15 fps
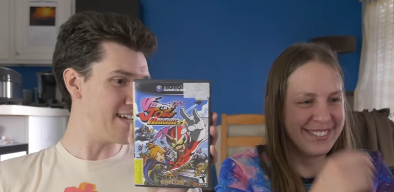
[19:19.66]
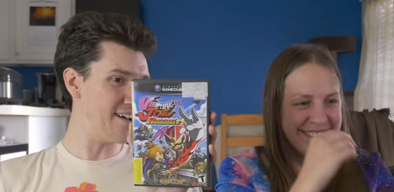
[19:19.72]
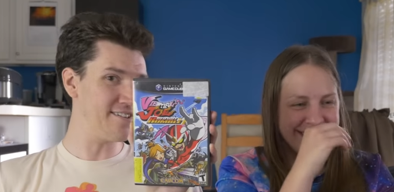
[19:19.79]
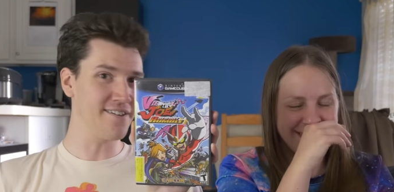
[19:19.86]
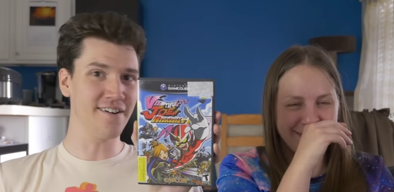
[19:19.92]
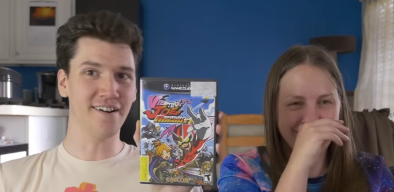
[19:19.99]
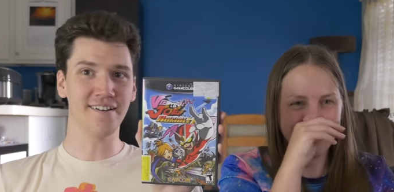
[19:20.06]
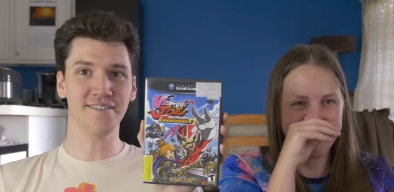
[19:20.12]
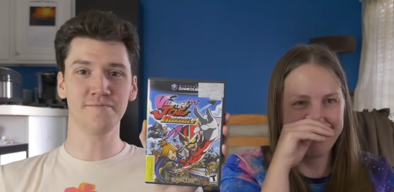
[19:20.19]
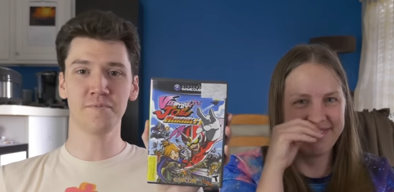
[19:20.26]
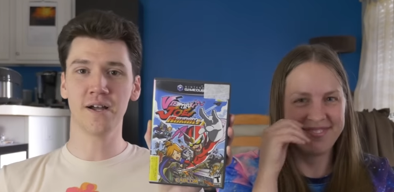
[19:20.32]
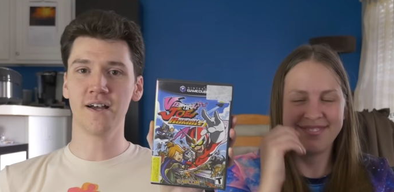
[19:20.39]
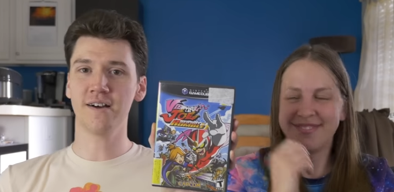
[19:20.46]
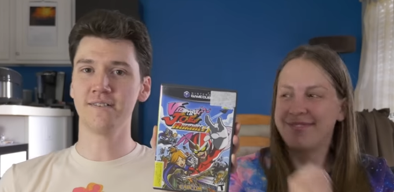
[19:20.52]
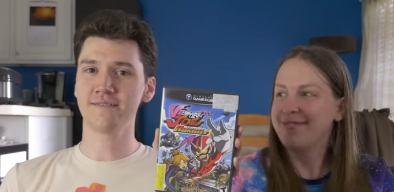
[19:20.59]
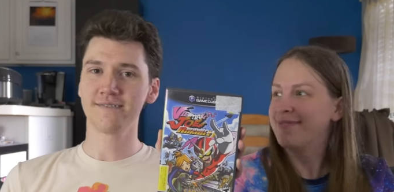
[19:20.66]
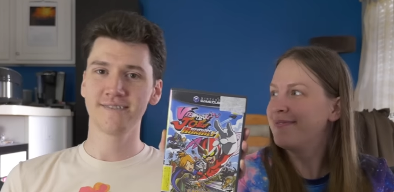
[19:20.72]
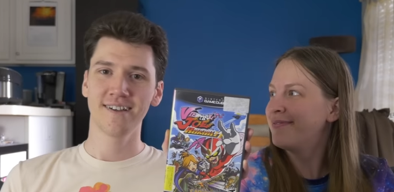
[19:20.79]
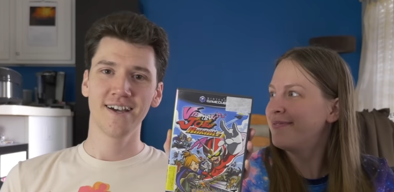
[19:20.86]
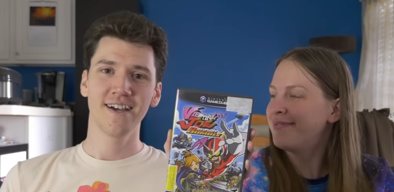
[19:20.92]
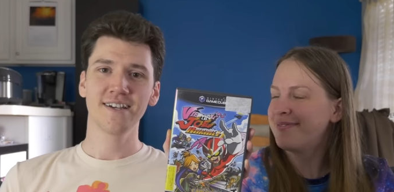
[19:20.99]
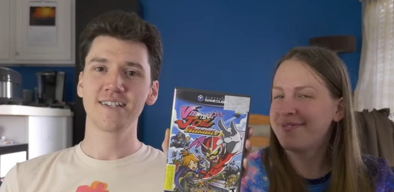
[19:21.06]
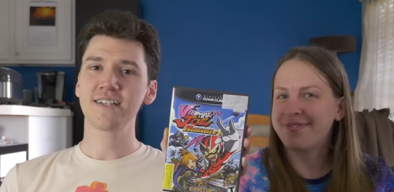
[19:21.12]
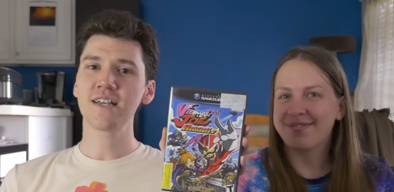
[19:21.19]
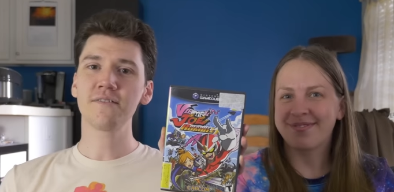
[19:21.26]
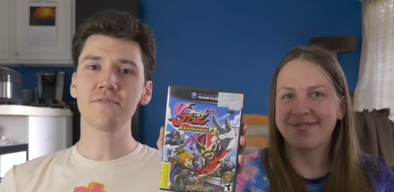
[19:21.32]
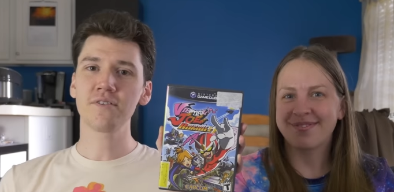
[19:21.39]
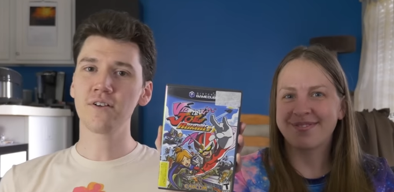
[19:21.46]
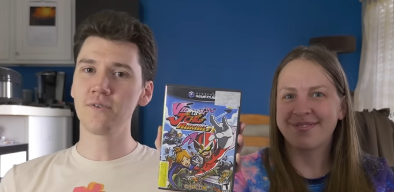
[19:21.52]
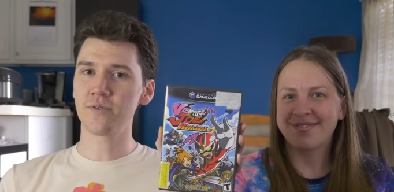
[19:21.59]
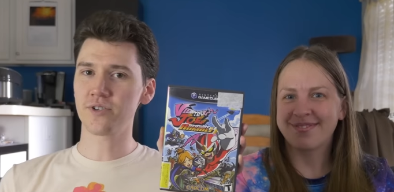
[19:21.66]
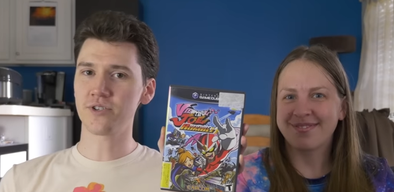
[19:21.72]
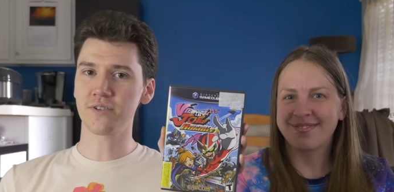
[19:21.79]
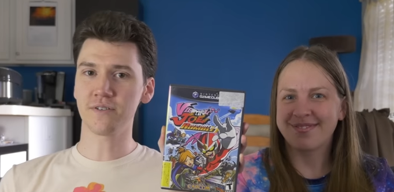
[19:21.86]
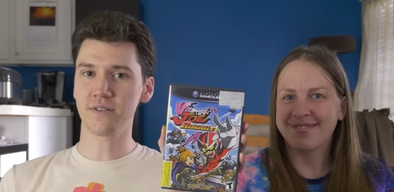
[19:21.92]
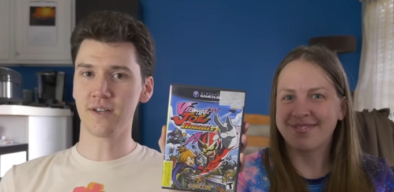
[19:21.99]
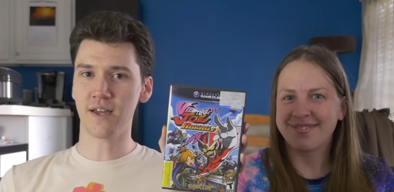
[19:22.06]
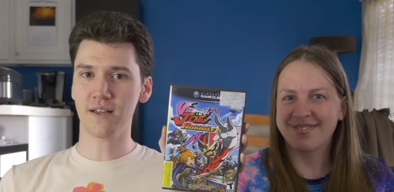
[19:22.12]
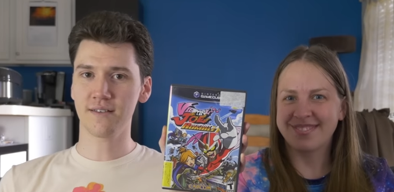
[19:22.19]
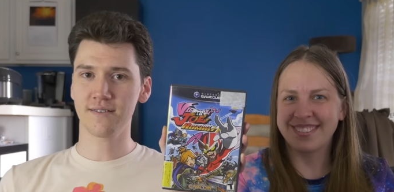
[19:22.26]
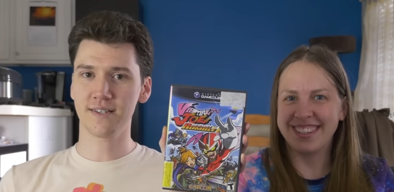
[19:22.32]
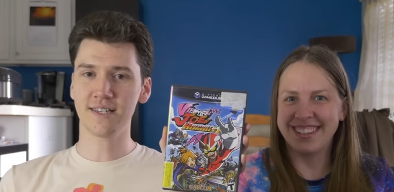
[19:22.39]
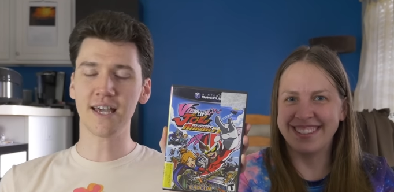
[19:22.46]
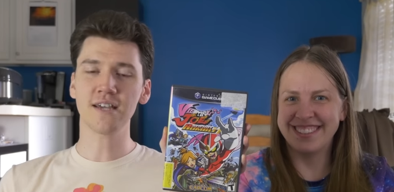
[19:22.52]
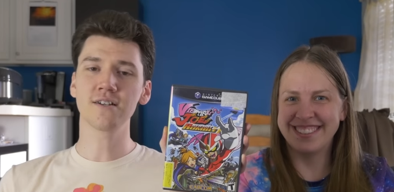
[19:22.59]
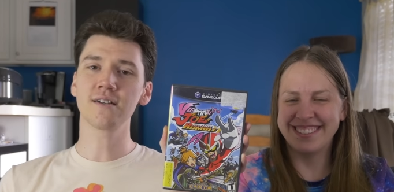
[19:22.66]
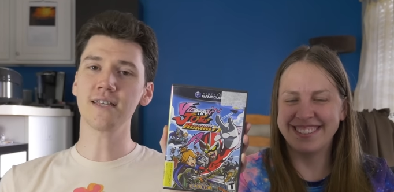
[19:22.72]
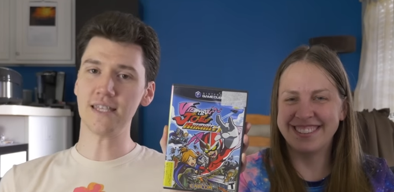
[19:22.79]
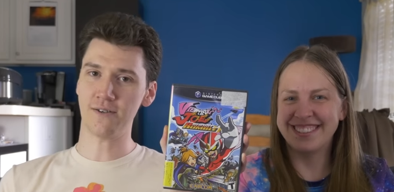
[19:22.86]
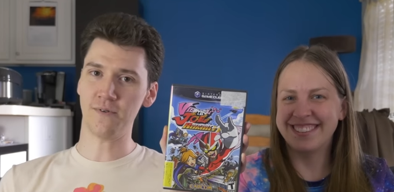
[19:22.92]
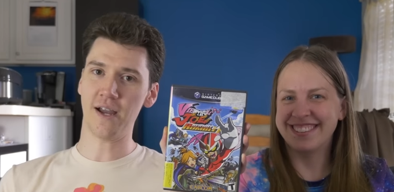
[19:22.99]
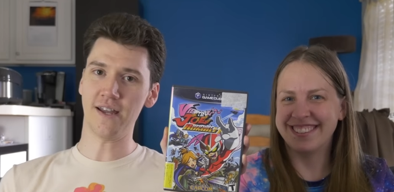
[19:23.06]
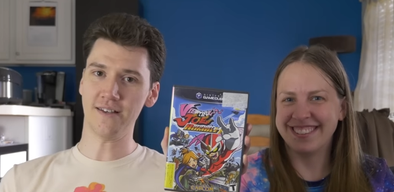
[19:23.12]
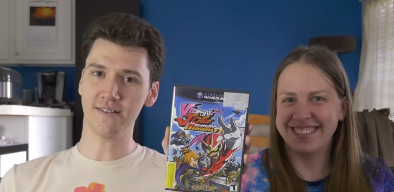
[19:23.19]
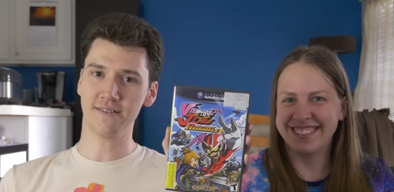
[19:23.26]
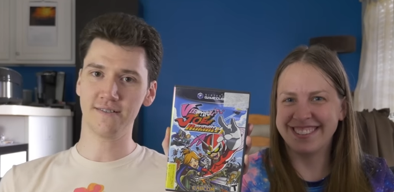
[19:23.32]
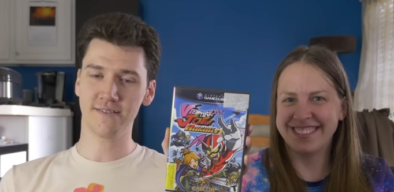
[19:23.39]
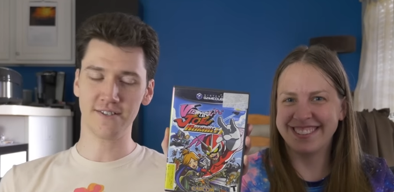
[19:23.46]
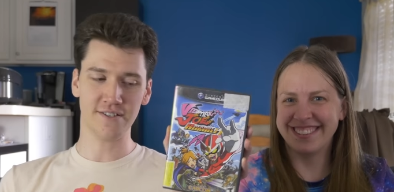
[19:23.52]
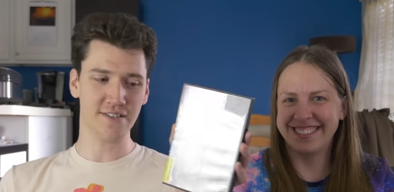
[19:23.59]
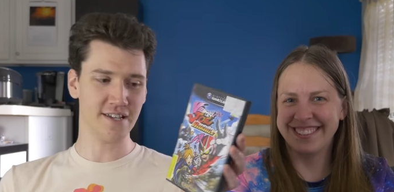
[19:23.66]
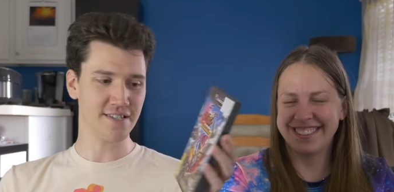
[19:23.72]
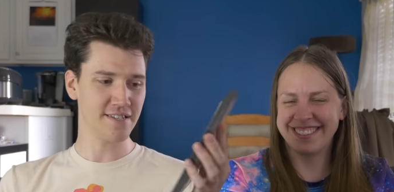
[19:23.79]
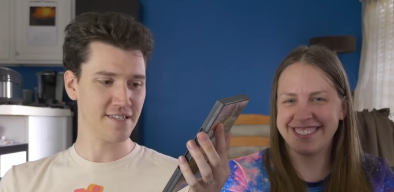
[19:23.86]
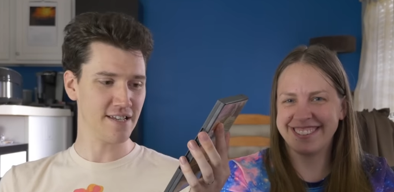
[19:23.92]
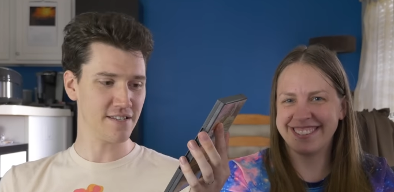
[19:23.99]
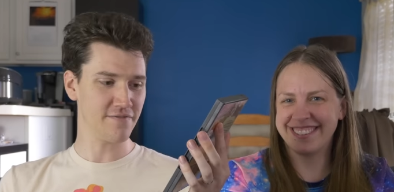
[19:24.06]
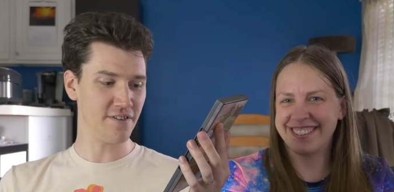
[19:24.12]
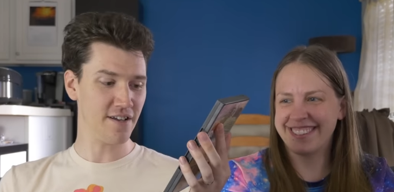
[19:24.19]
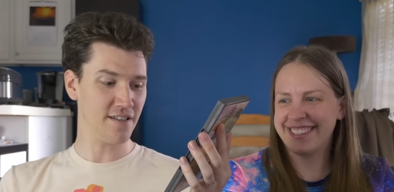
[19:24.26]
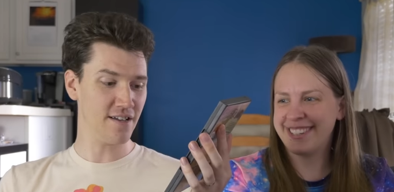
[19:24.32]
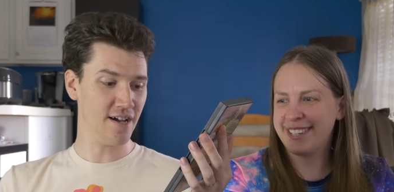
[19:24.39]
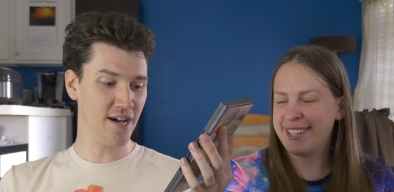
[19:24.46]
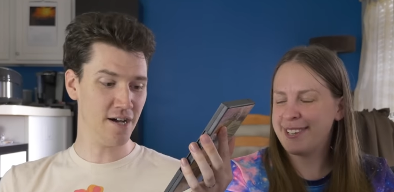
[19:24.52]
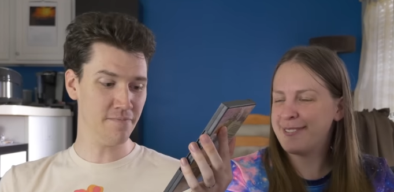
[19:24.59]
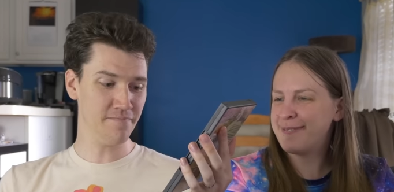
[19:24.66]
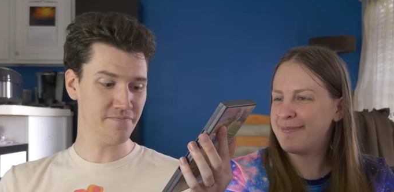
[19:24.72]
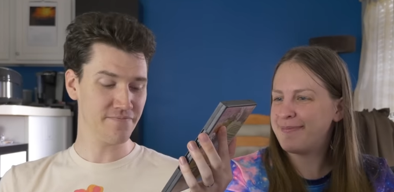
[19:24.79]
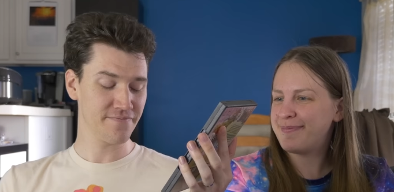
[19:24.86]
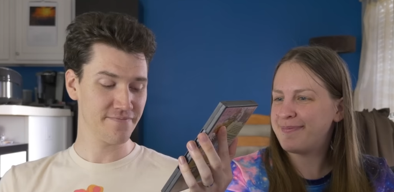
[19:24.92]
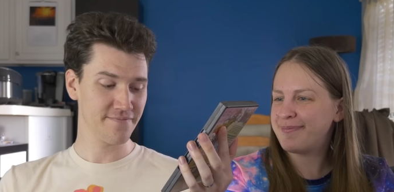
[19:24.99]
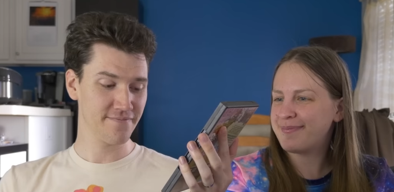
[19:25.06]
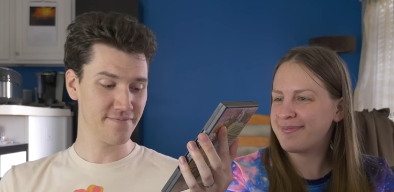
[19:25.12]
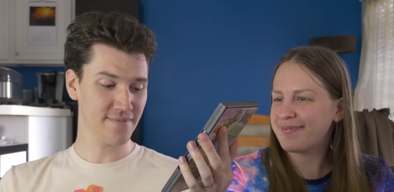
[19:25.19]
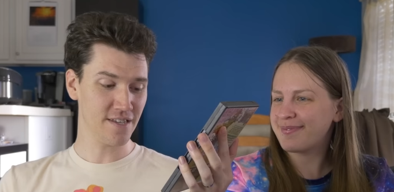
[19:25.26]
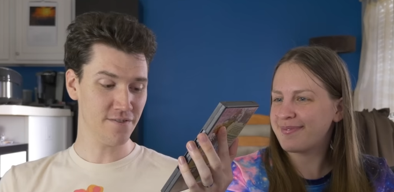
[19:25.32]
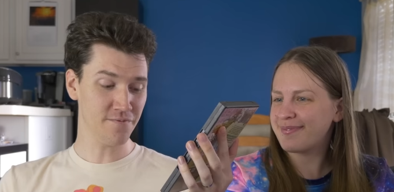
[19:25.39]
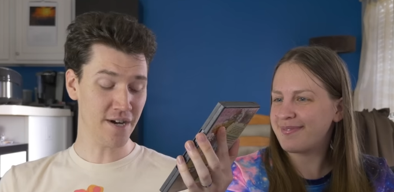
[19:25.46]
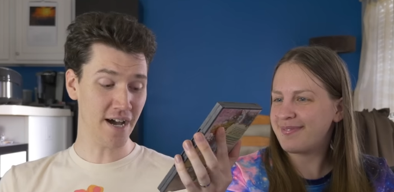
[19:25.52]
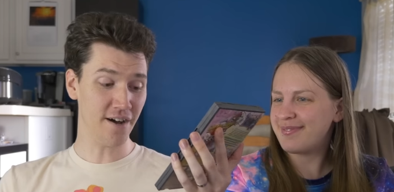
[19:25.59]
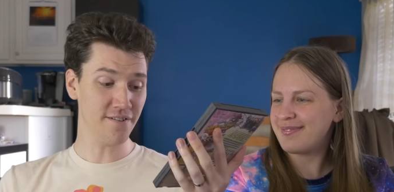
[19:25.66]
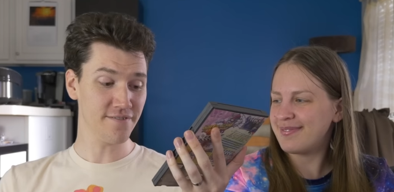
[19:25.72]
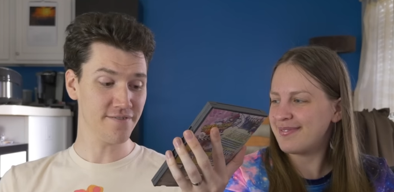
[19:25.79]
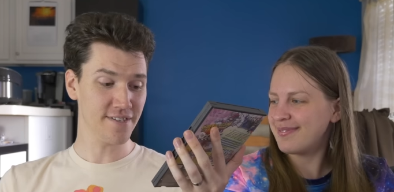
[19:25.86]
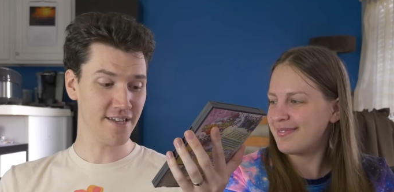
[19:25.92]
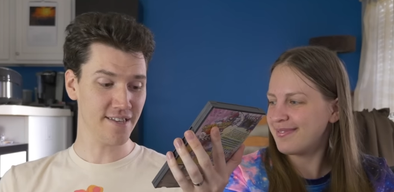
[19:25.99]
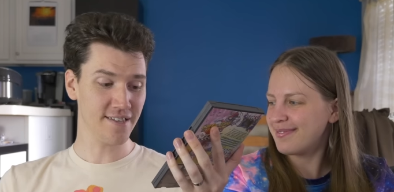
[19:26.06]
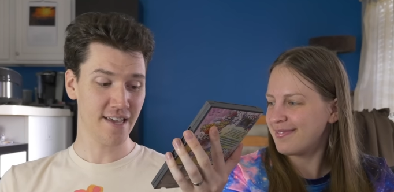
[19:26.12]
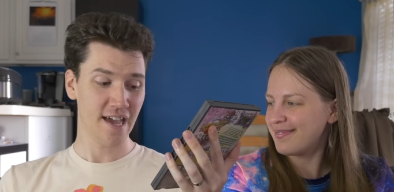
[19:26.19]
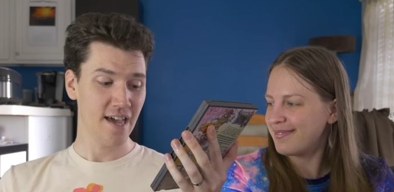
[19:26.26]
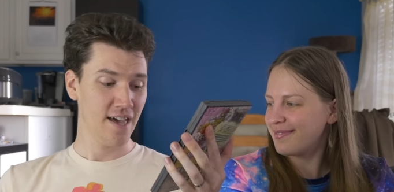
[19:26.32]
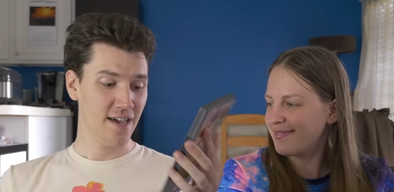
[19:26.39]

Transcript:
Speaker 1: down hard. Well, you never know what you're going to get. Today you're getting rain, so that's that's fun. Um, wow. The,